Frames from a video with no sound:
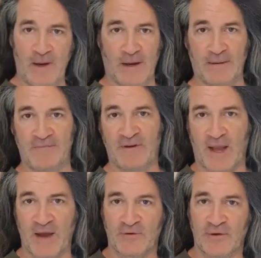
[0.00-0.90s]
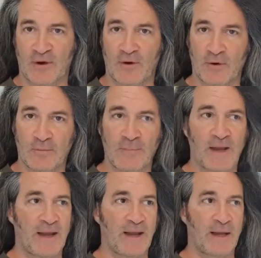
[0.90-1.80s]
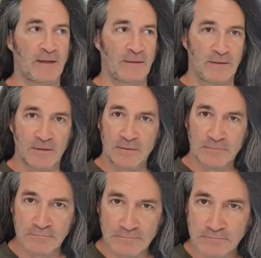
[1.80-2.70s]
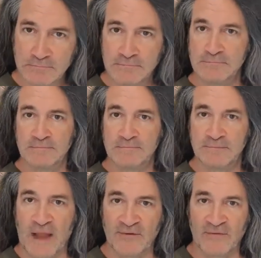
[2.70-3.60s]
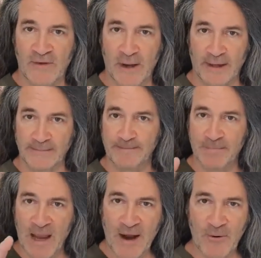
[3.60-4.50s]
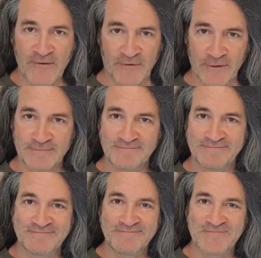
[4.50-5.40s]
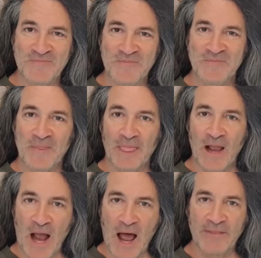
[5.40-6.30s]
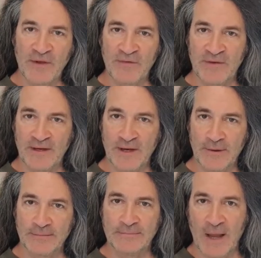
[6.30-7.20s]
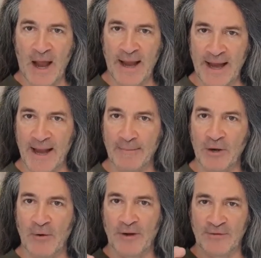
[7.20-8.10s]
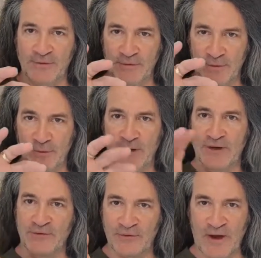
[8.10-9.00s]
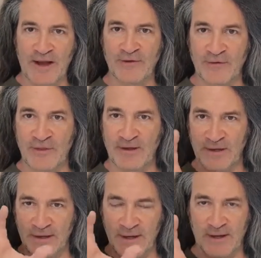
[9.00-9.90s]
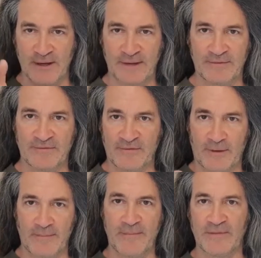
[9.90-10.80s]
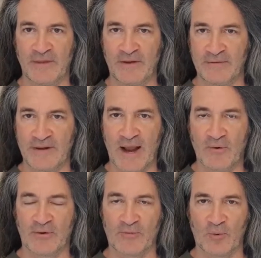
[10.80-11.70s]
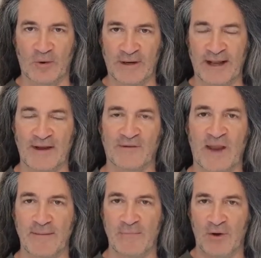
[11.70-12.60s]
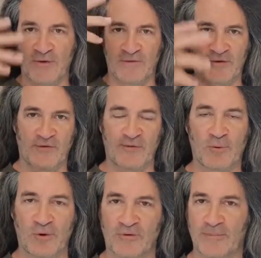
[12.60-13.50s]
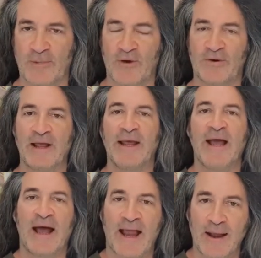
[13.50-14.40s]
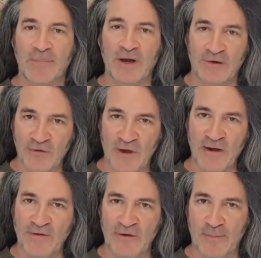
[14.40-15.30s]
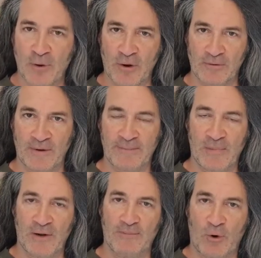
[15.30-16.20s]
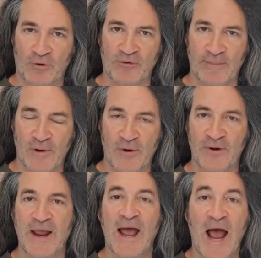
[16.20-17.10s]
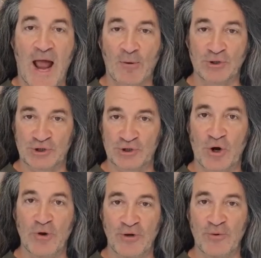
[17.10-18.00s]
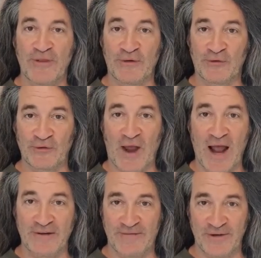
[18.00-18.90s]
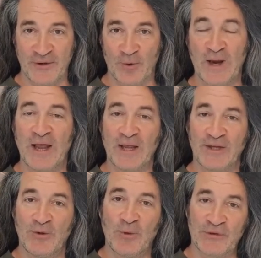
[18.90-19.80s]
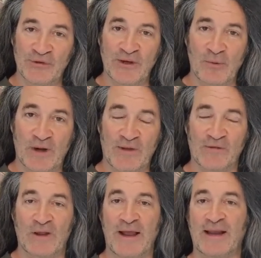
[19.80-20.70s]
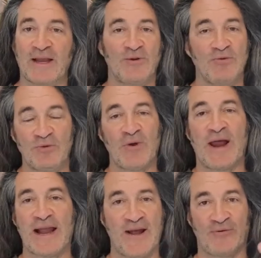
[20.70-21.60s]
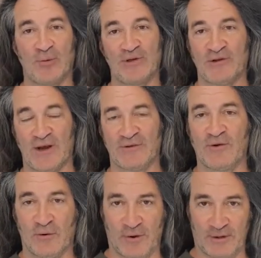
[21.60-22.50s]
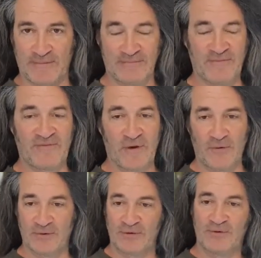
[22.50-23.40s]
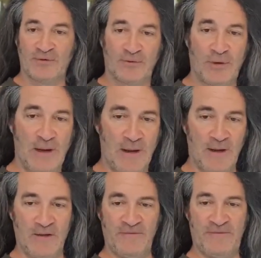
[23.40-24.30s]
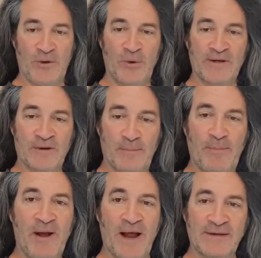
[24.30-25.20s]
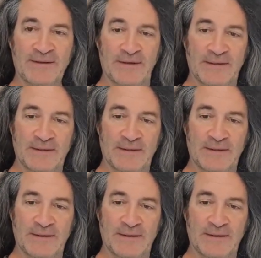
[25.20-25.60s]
vacation home, and that's fine. However, on this video, I am going to change the from the, now we're in landscape mode versus portrait mode. I am going to change it to portrait mode. I will show you this side view. You will see what it's like. You do not have to adjust your phone to view it, but